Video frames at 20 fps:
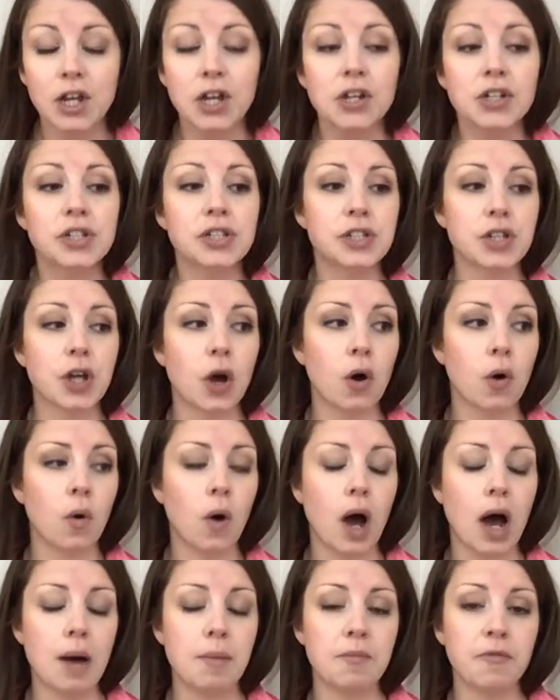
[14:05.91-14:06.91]

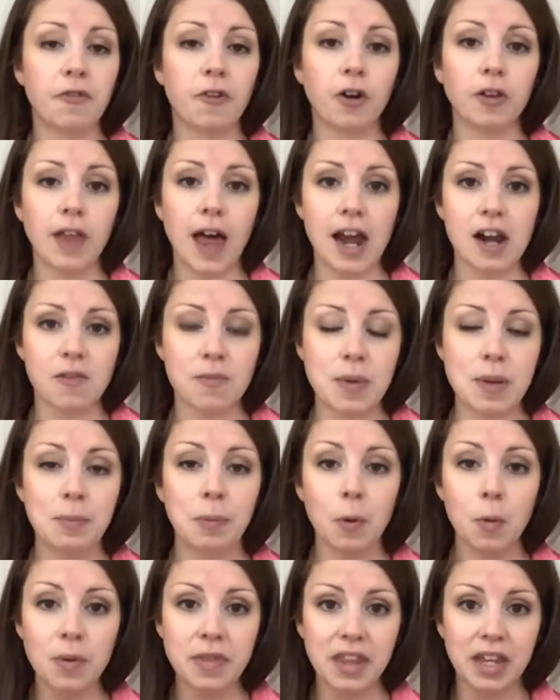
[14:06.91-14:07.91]
So for a lot of
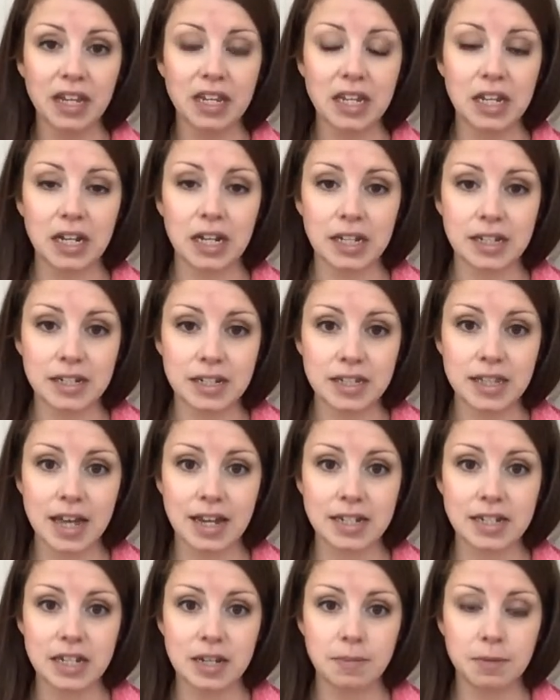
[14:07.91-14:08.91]
people, when they get into
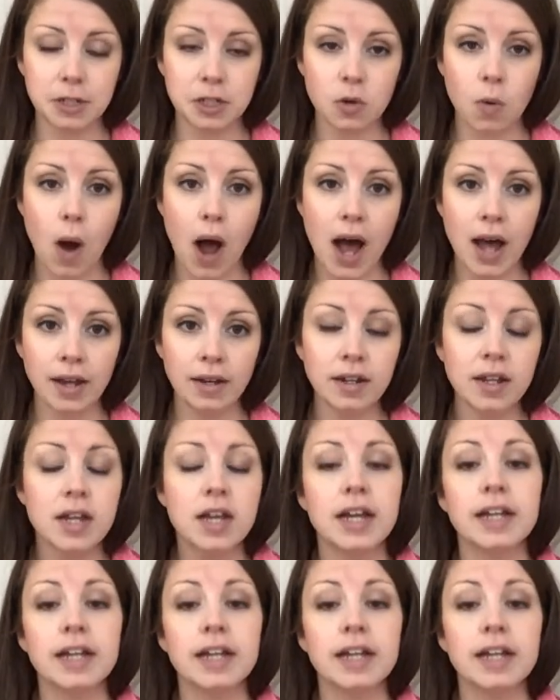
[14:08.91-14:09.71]
that deep squat,